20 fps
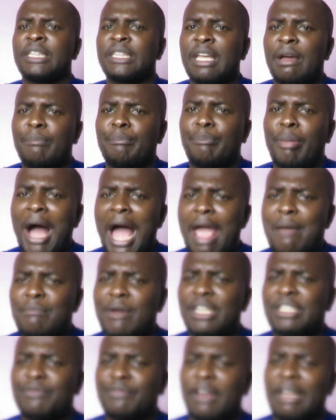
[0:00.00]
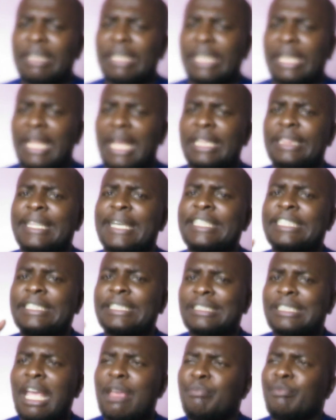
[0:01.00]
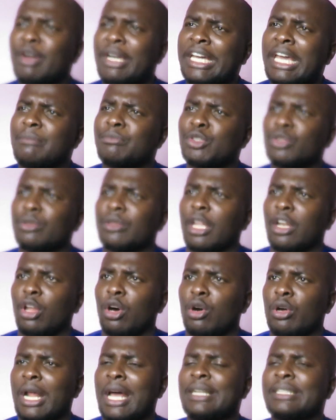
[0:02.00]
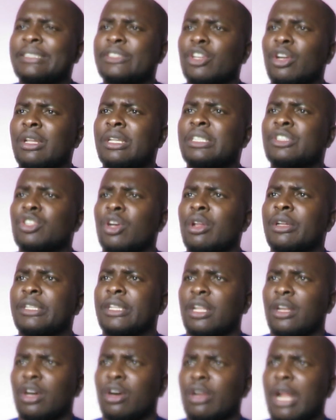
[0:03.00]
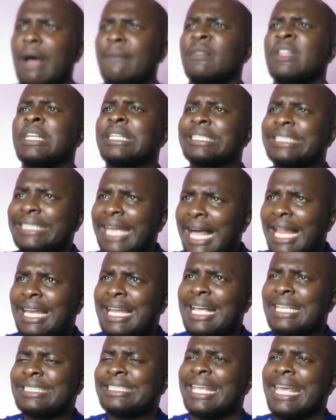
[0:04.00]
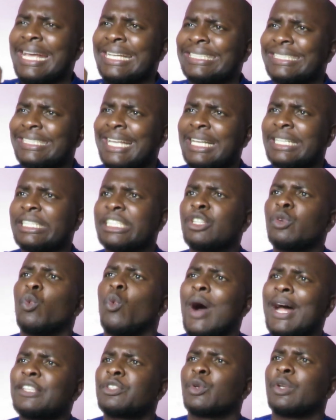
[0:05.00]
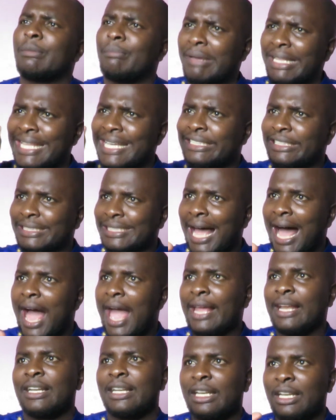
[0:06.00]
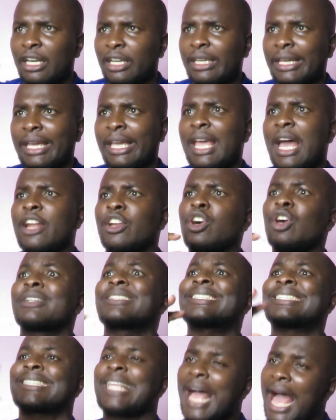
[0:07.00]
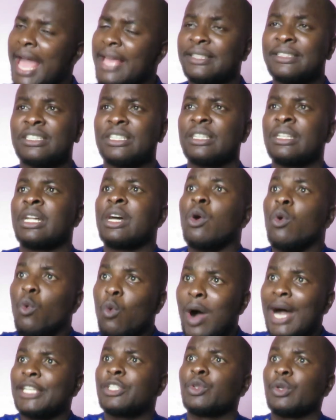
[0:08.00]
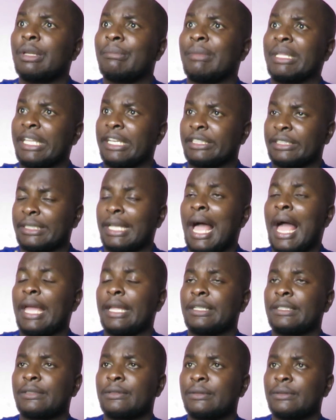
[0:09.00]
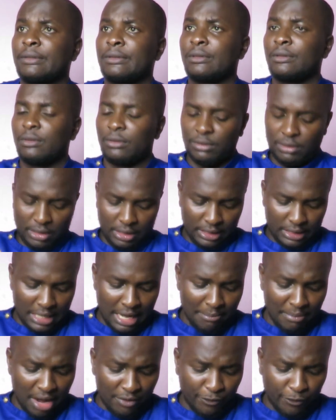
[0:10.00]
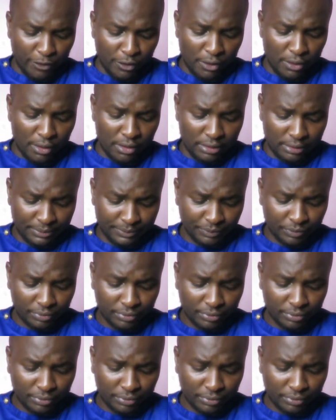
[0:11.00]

The Bible is very clear. The disciples came to the Lord and so told the Lord, tell us exactly what will be the sign. Look here, no signs. What will be the sign? Number 4.